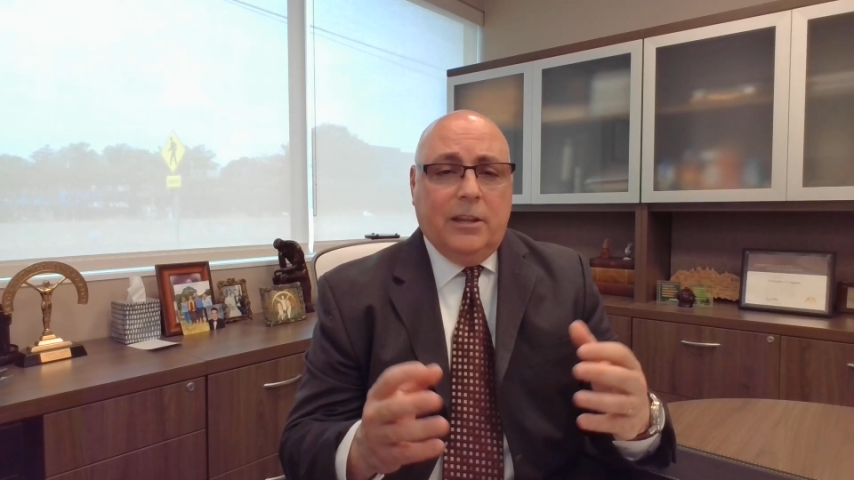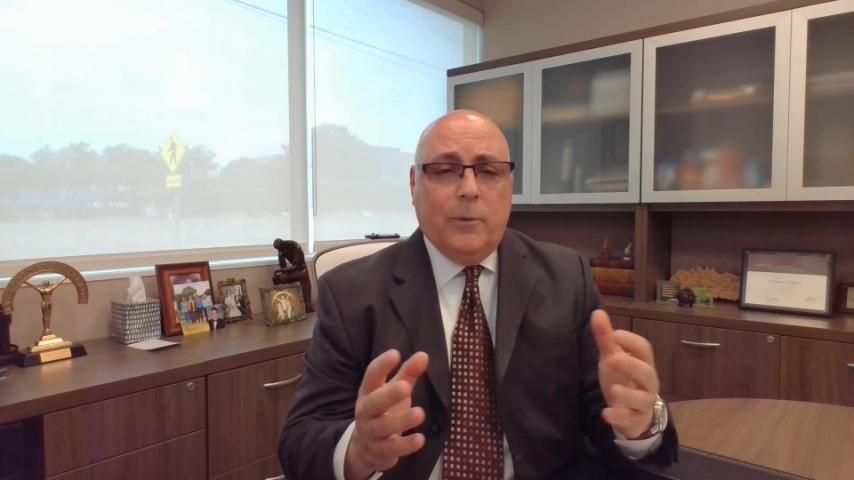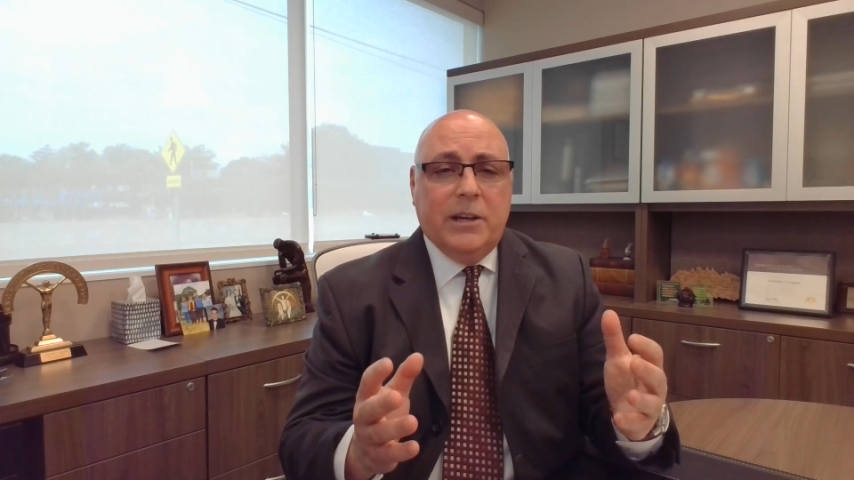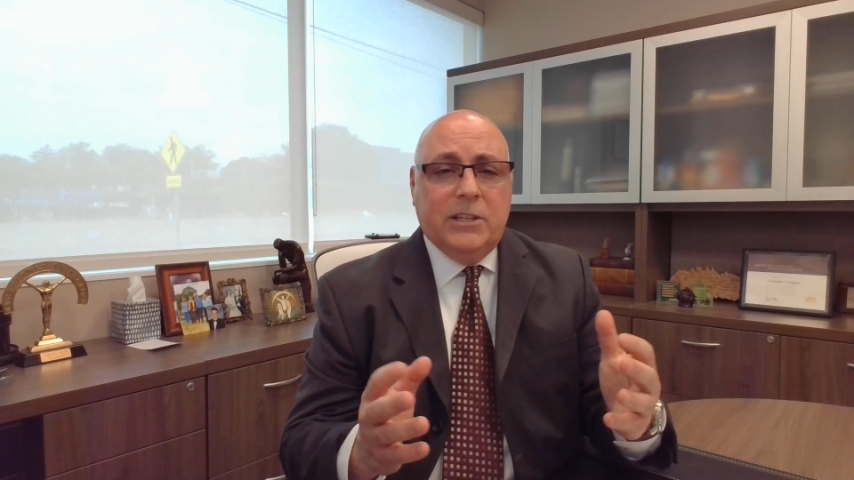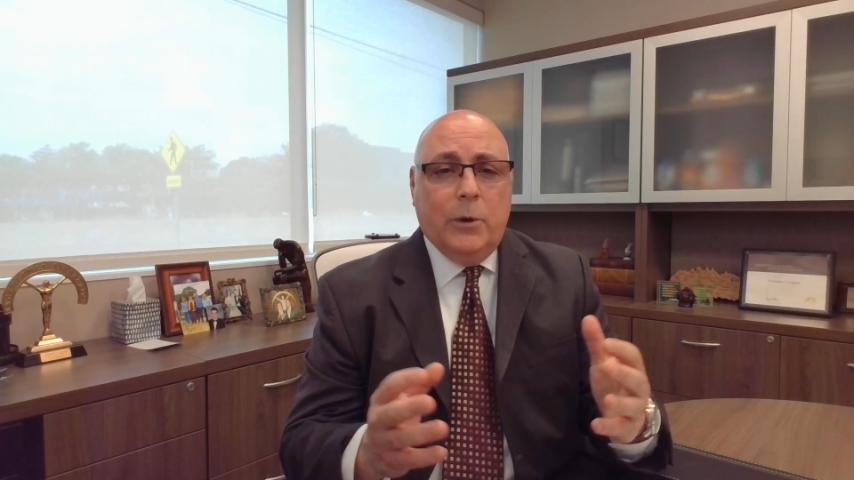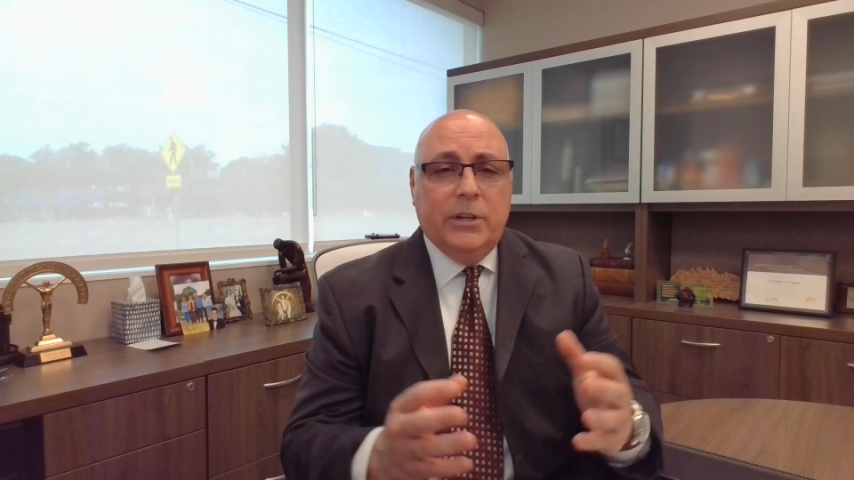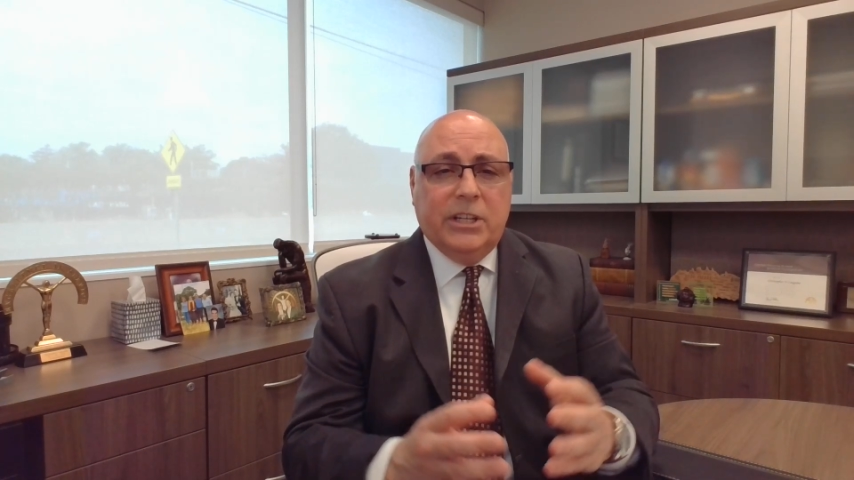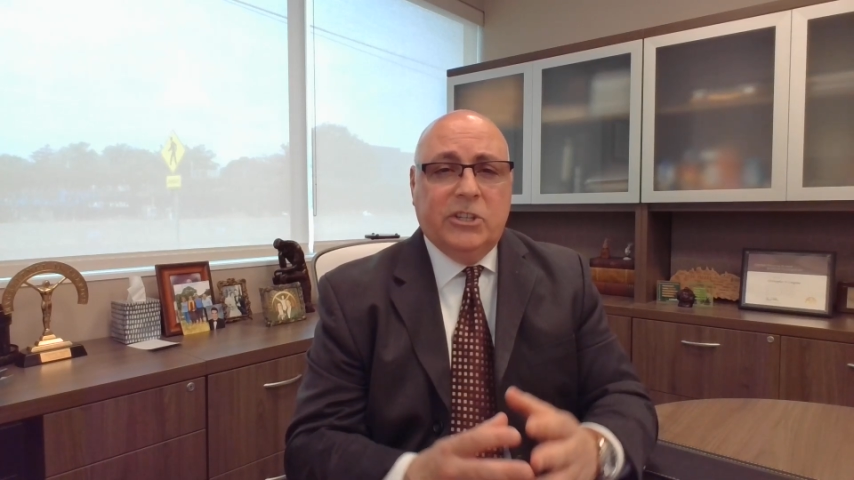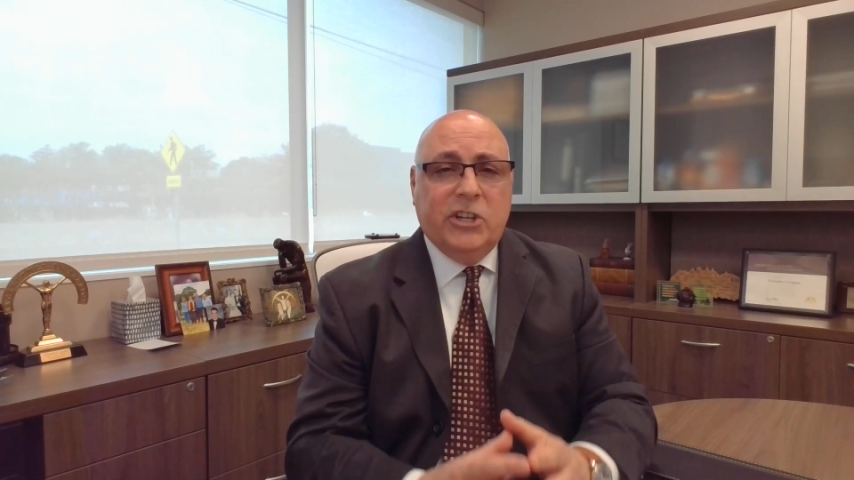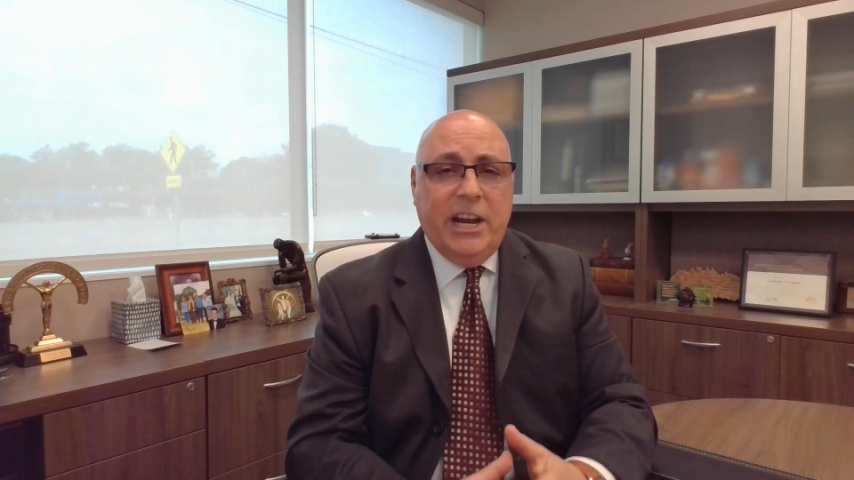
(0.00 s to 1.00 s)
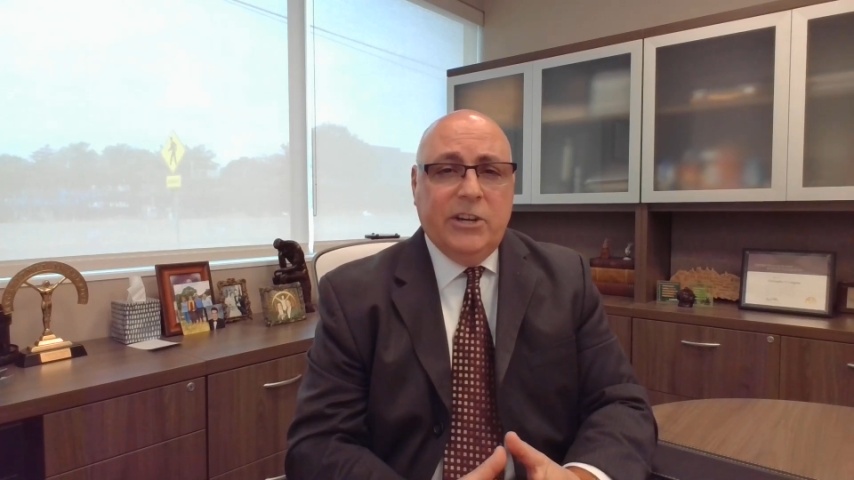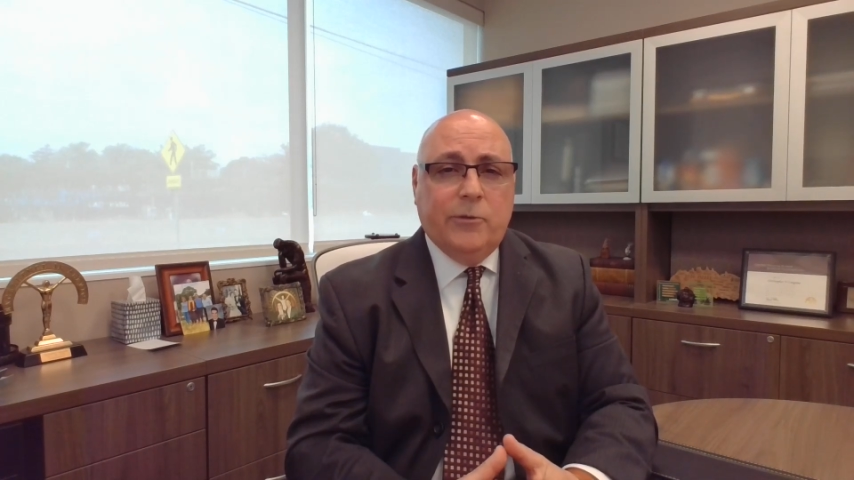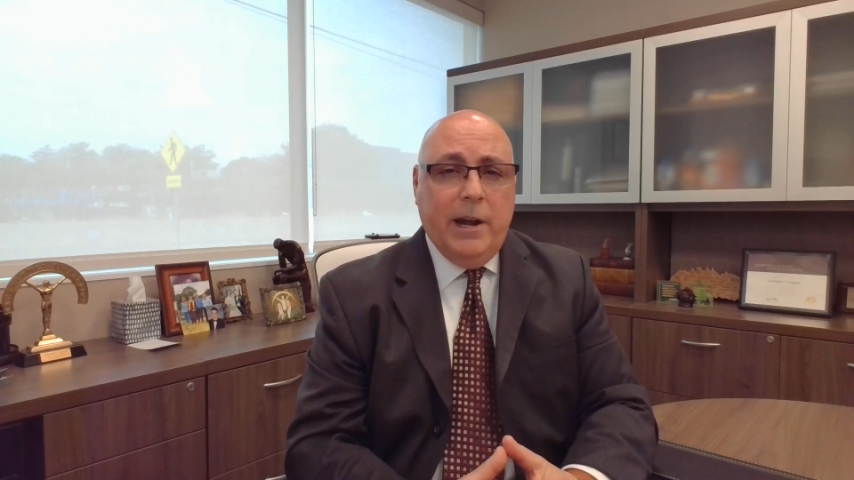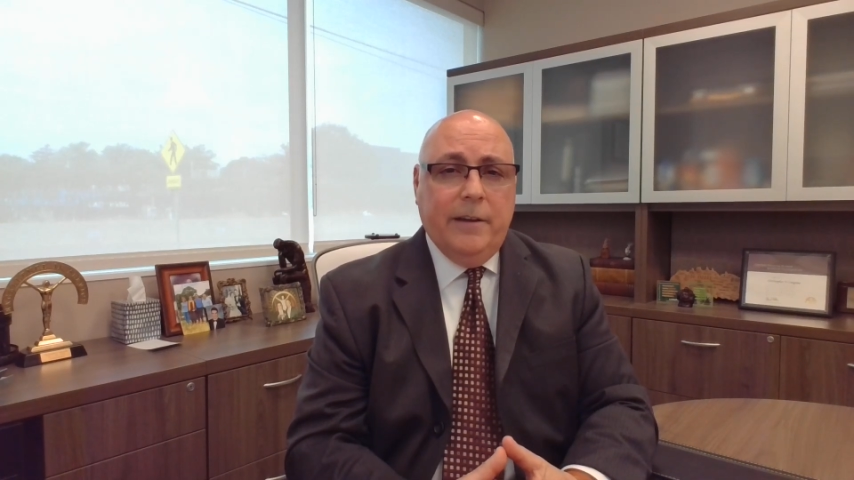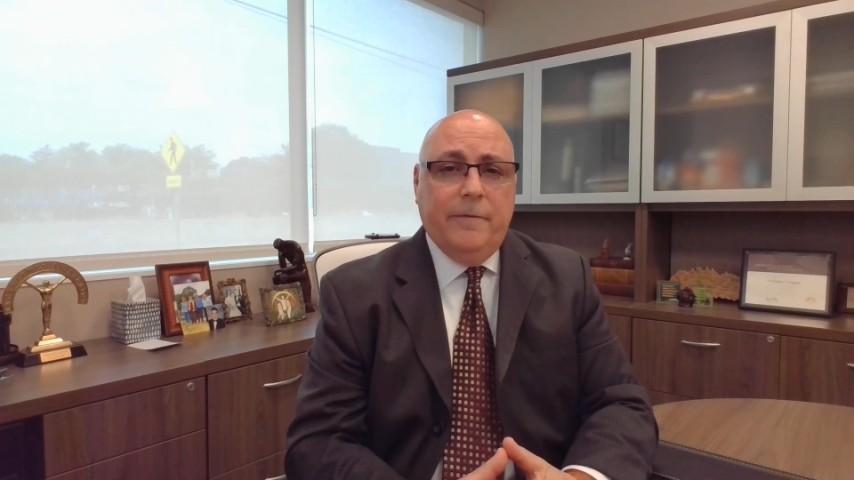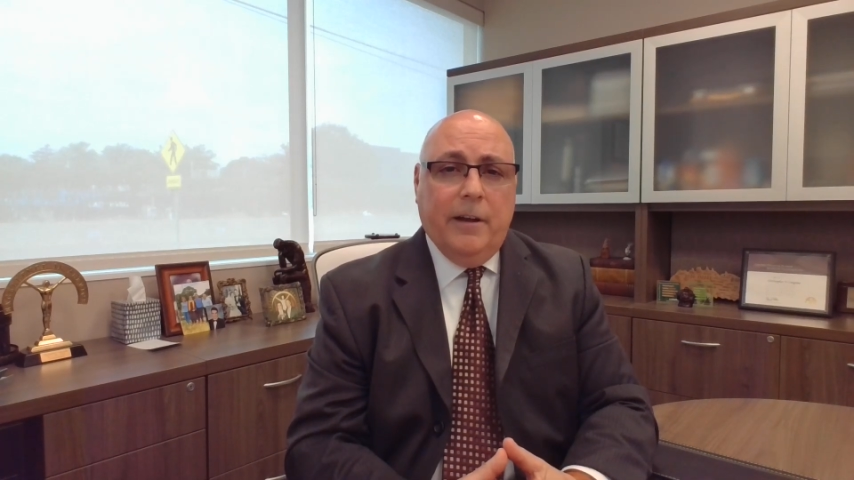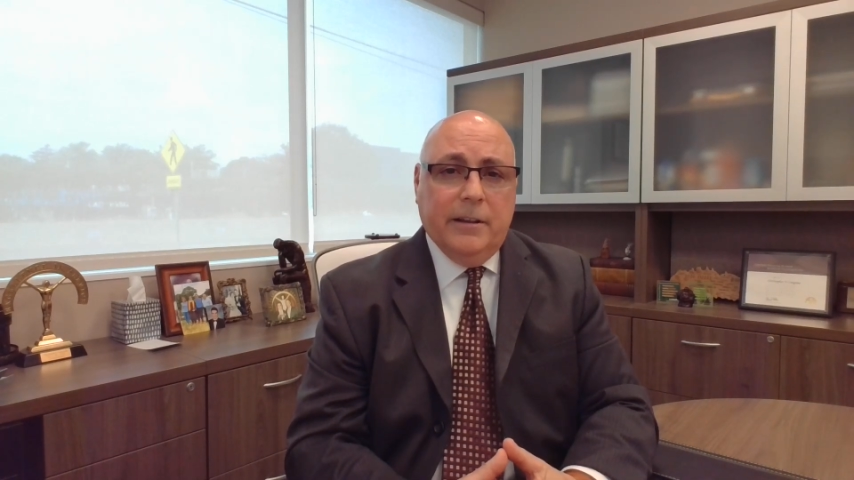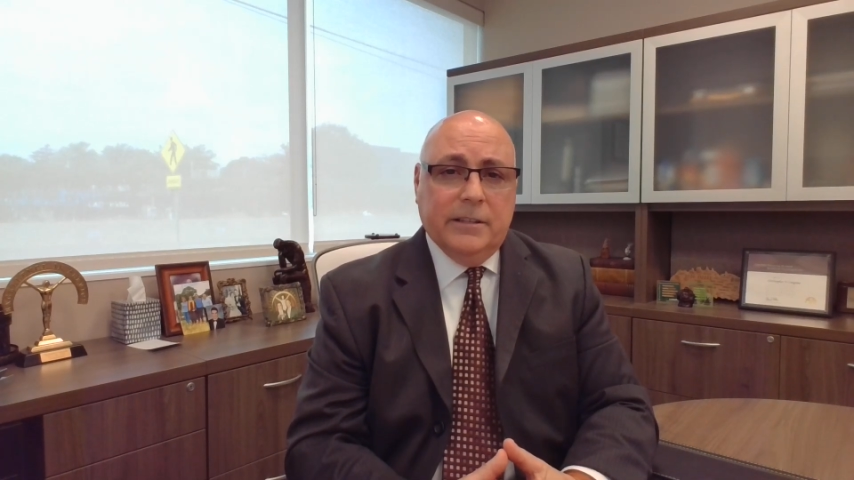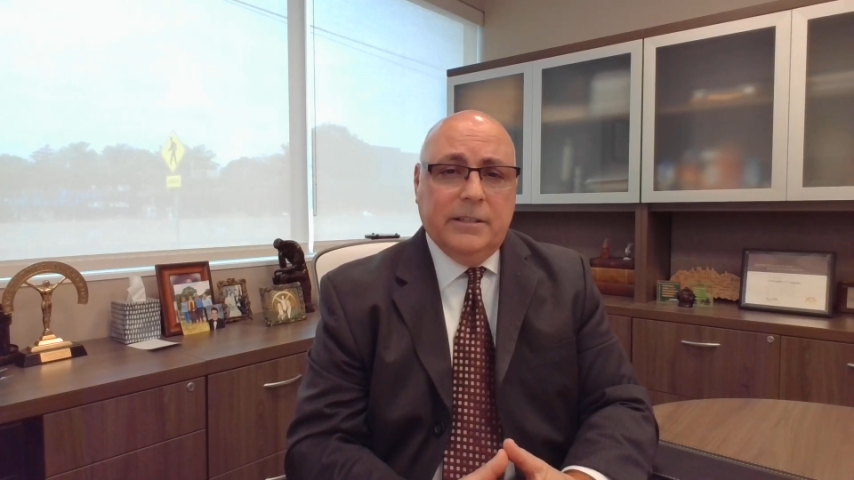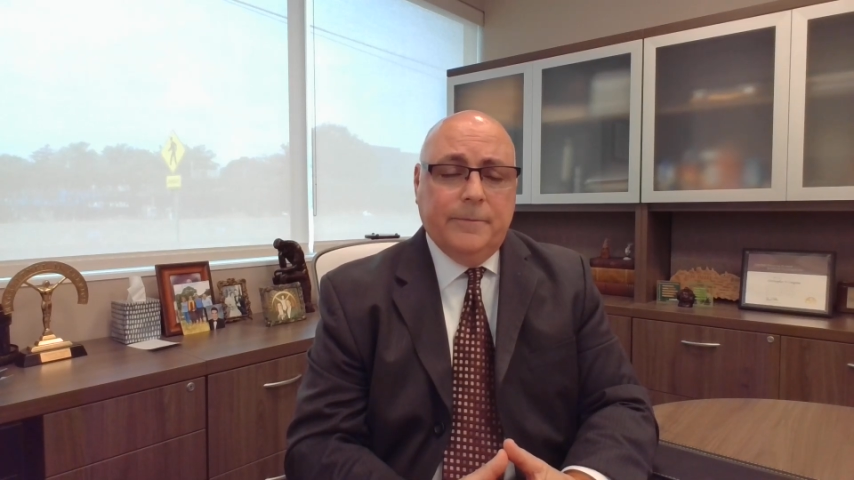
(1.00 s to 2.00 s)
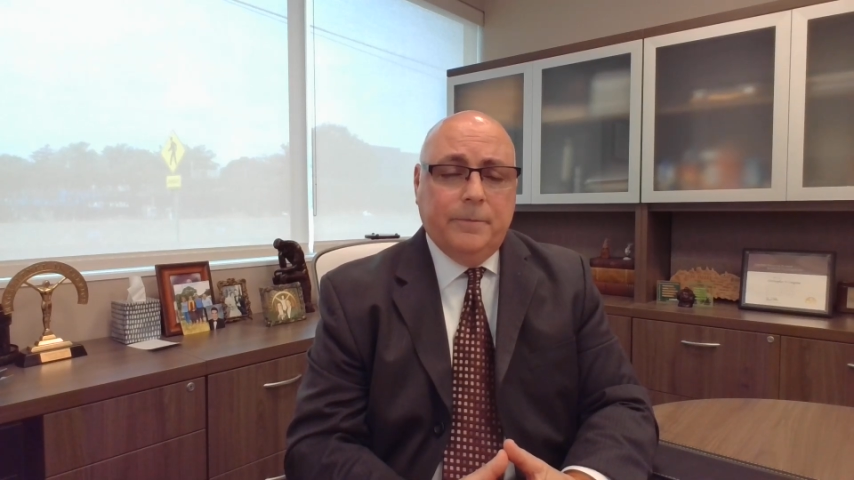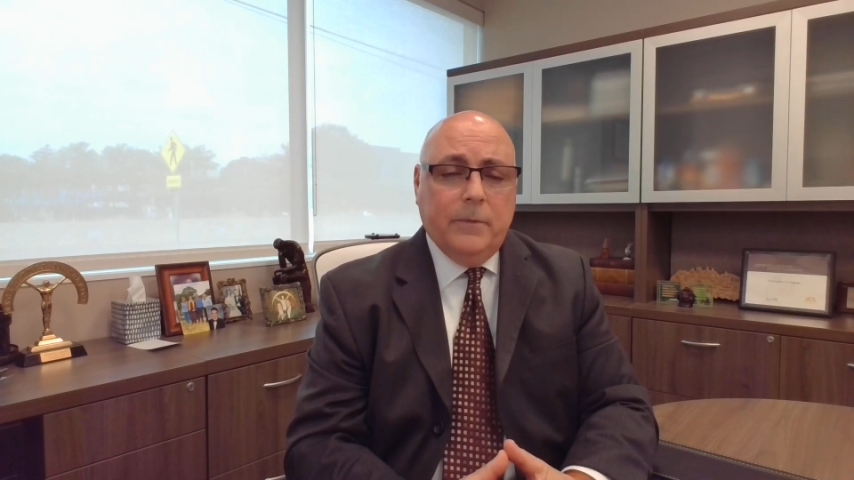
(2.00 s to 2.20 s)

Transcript: otherwise known as exchange-traded funds.